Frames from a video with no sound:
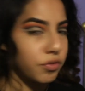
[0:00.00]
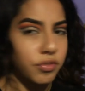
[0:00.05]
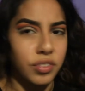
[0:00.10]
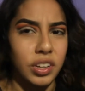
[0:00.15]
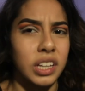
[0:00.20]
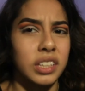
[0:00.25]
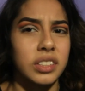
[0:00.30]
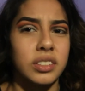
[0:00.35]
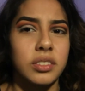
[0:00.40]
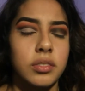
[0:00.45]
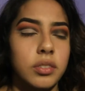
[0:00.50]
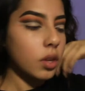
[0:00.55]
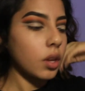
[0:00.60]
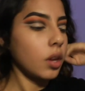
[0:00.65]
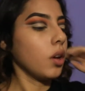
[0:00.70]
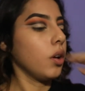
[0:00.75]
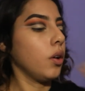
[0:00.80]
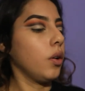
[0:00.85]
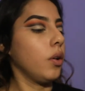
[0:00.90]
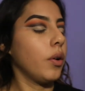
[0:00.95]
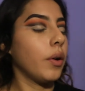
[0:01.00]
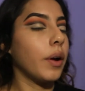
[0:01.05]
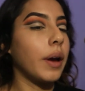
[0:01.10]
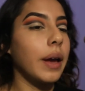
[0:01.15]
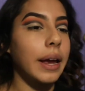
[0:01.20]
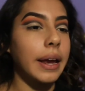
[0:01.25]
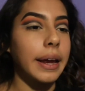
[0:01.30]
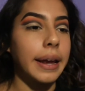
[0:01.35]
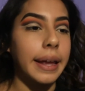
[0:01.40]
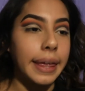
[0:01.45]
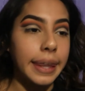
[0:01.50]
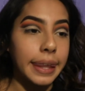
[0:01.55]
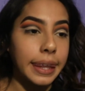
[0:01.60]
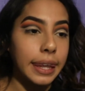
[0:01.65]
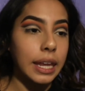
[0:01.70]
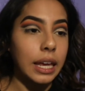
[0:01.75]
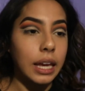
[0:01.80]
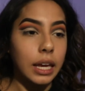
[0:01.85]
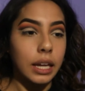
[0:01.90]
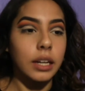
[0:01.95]
fast. Okay,
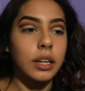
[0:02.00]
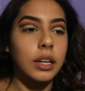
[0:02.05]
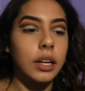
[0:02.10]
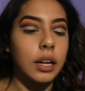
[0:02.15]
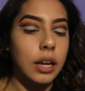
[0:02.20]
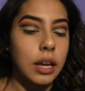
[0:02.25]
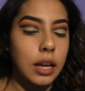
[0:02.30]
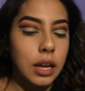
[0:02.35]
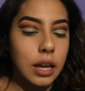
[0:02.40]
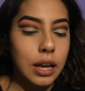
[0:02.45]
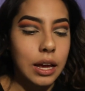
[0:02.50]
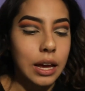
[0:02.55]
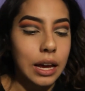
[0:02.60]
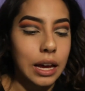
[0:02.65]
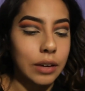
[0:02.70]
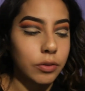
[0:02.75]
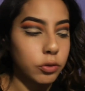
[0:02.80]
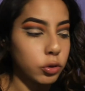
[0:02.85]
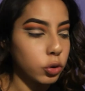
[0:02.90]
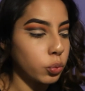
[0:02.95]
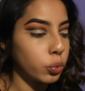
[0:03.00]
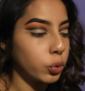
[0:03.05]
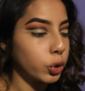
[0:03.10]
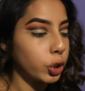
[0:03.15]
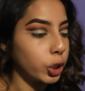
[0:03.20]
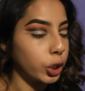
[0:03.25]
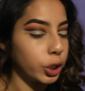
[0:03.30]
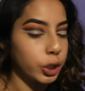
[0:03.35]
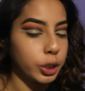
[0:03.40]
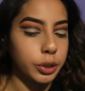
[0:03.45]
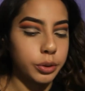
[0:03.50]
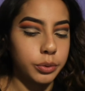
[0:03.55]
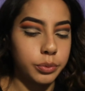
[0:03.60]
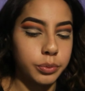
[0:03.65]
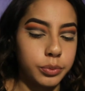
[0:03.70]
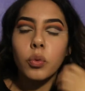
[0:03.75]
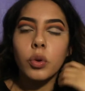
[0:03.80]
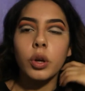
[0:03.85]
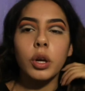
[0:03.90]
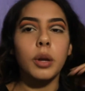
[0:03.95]
and then after we're done,
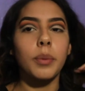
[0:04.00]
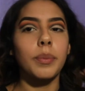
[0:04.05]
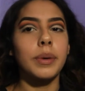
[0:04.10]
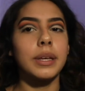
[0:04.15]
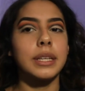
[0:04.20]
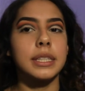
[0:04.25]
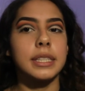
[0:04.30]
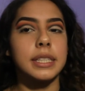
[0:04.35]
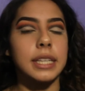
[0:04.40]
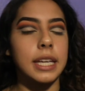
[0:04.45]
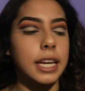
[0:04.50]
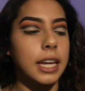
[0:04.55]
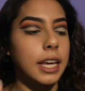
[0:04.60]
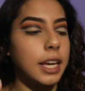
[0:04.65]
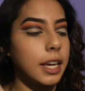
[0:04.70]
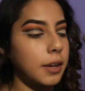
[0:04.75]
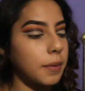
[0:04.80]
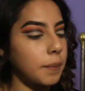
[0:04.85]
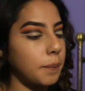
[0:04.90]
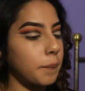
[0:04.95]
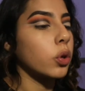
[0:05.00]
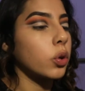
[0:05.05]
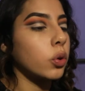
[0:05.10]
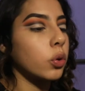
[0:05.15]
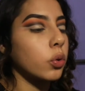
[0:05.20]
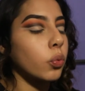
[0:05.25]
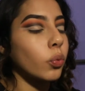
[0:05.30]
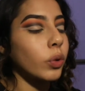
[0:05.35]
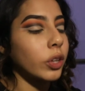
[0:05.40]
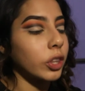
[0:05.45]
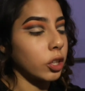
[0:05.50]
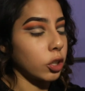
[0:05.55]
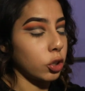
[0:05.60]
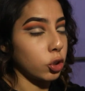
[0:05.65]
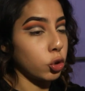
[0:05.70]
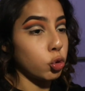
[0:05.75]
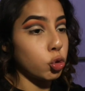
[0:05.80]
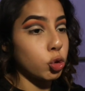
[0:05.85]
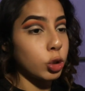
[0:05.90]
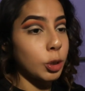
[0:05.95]
we're gonna be setting it with our
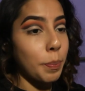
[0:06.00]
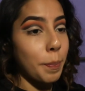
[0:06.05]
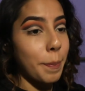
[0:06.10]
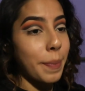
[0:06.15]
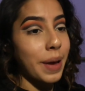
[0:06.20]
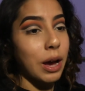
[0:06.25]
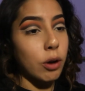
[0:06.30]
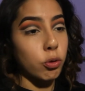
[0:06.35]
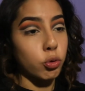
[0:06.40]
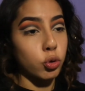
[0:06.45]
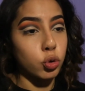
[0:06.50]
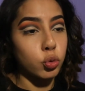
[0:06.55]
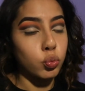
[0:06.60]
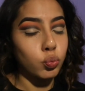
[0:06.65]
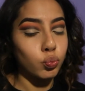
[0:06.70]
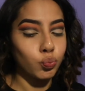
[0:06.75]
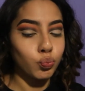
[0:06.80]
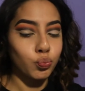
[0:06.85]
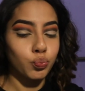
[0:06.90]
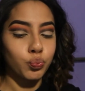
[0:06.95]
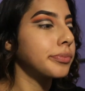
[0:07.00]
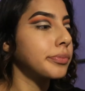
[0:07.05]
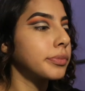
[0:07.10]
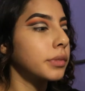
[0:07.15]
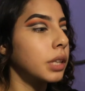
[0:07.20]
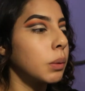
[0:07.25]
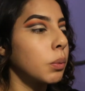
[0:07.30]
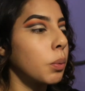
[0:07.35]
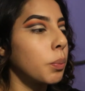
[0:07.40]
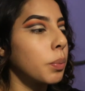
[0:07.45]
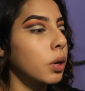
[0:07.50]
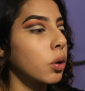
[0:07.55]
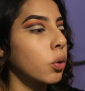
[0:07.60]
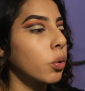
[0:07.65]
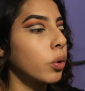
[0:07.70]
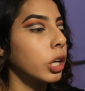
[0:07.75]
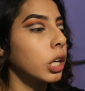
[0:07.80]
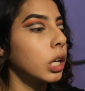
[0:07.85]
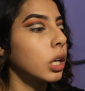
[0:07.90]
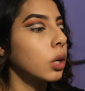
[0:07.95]
loosen powder. I'm gonna be
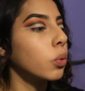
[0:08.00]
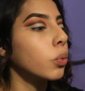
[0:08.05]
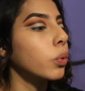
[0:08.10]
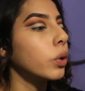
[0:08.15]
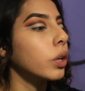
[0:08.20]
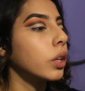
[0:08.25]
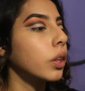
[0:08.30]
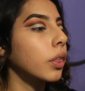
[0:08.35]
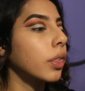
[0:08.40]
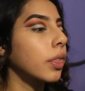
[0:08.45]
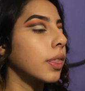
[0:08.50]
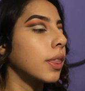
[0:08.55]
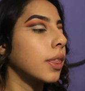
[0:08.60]
going in with